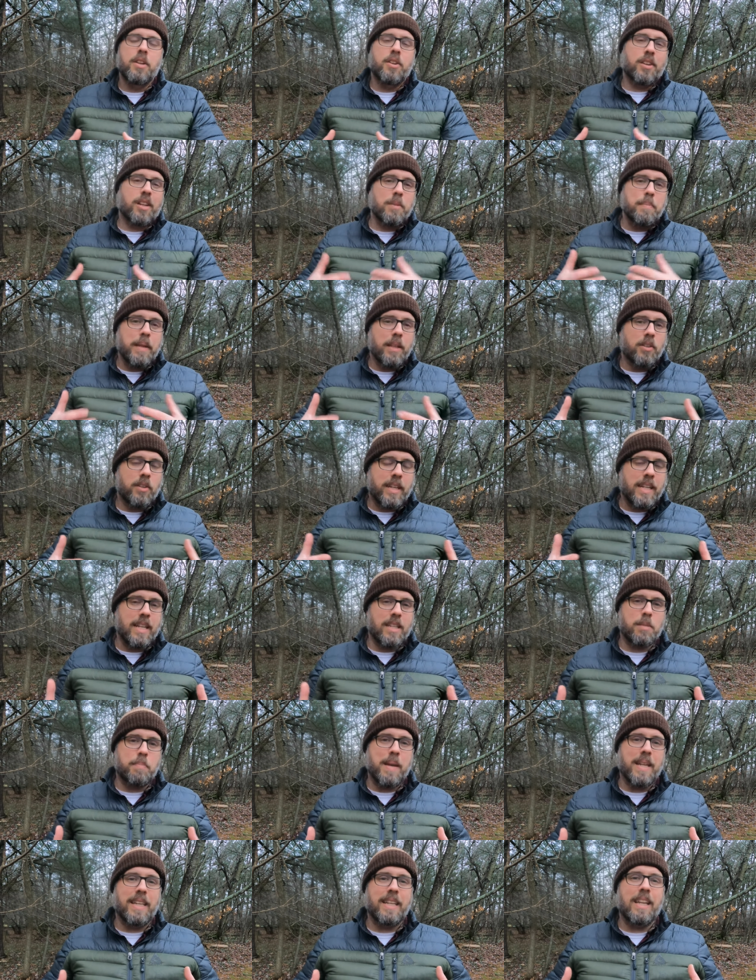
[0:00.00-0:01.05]
you're gonna be looking
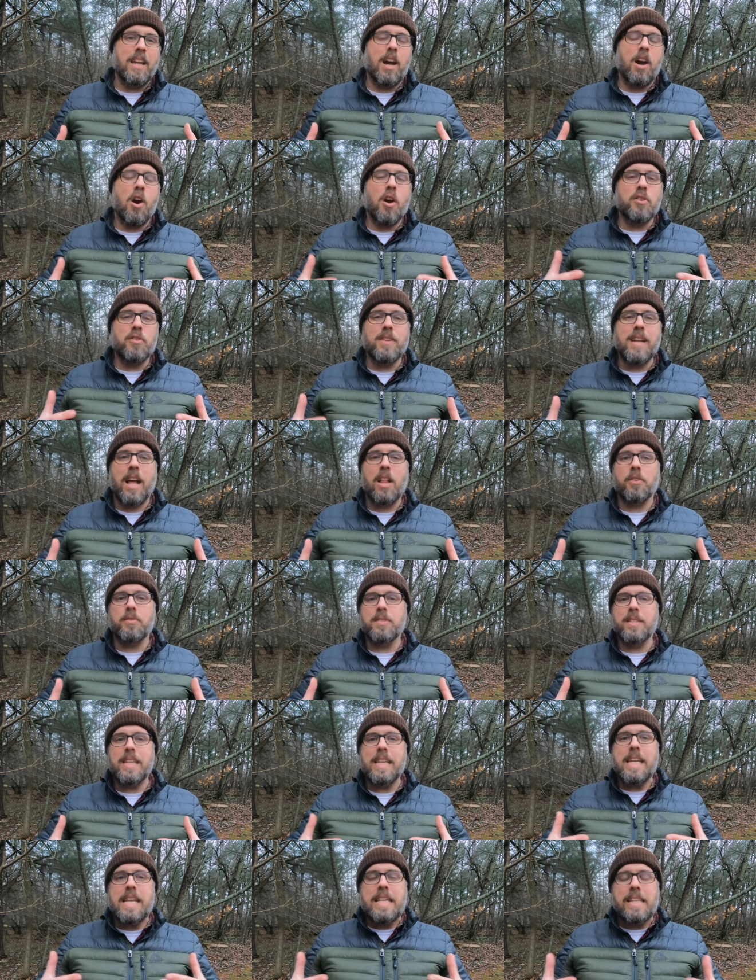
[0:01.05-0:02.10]
at spending
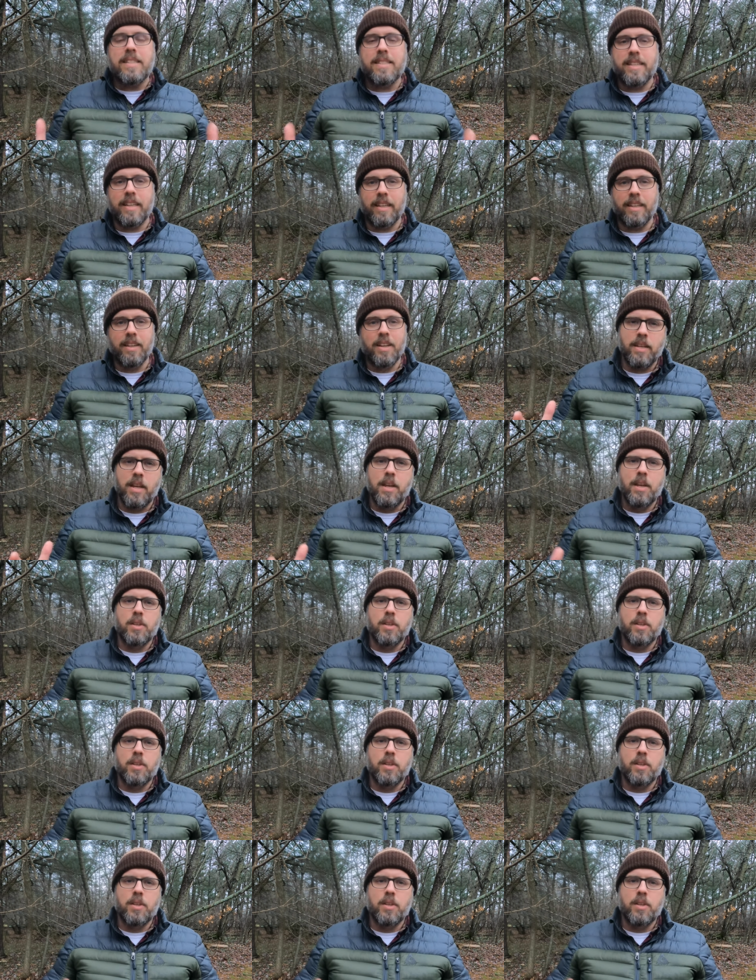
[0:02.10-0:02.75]
$100 easy.